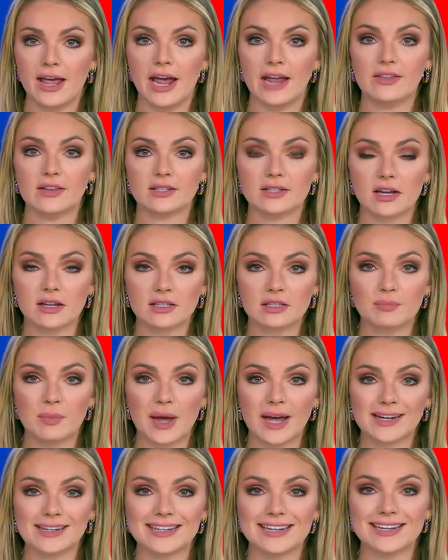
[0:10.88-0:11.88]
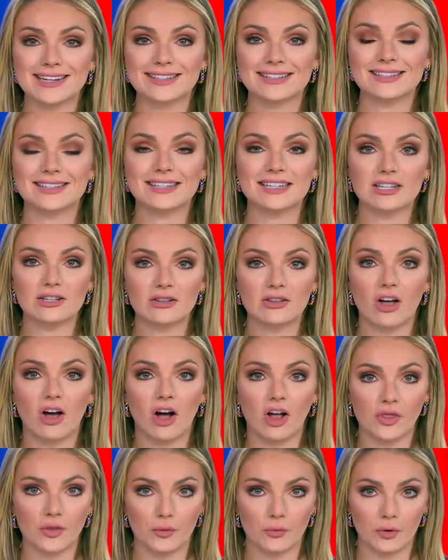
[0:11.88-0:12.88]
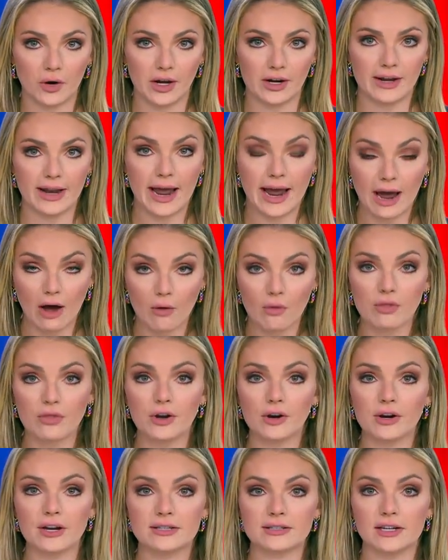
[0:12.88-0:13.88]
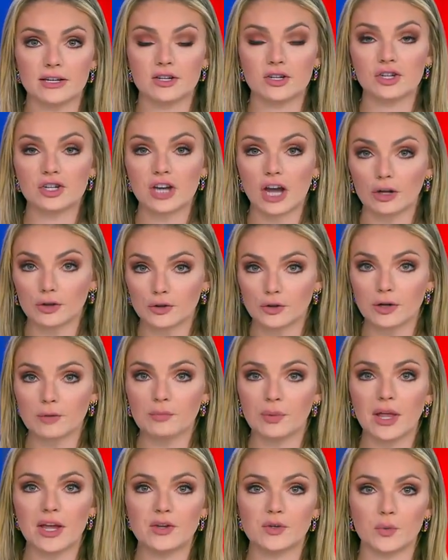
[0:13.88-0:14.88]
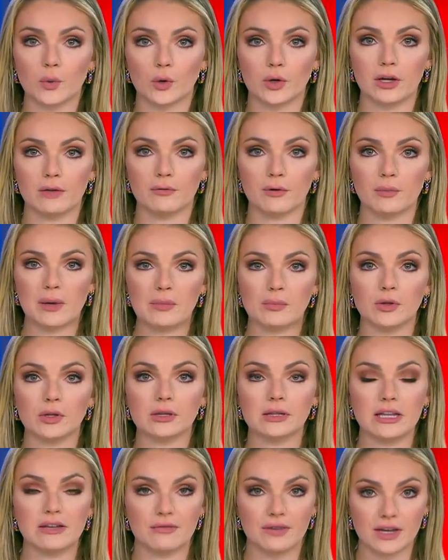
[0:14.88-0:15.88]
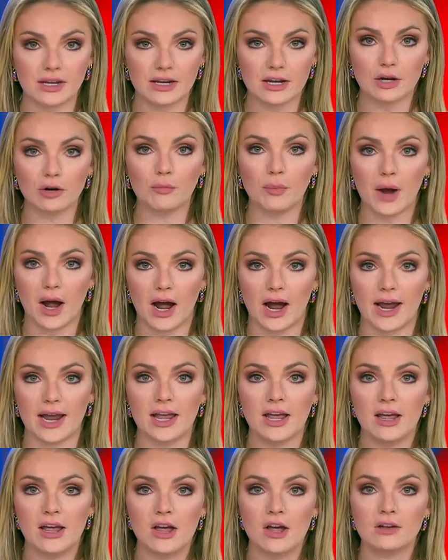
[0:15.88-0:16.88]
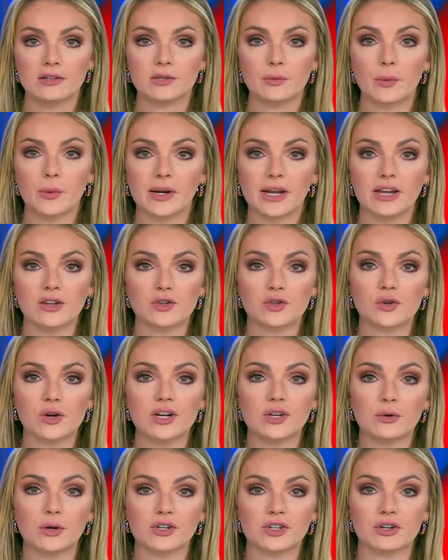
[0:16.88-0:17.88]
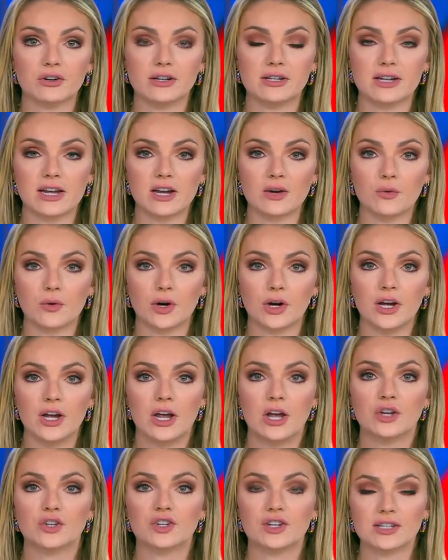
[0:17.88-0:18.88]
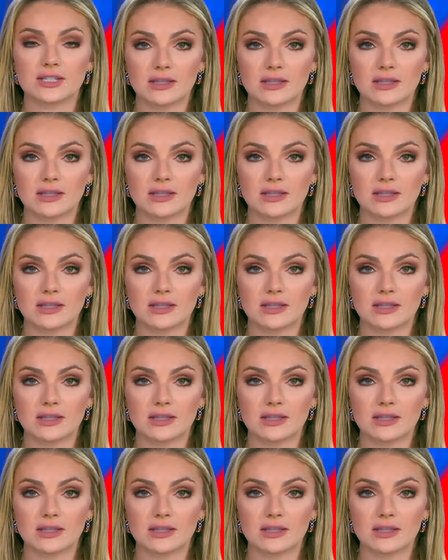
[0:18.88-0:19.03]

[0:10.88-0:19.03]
and the suspect is still on the run. Now, there is a shelter in place warning for people living nearby. So, we want to get straight to our Sharon Dankwa. She is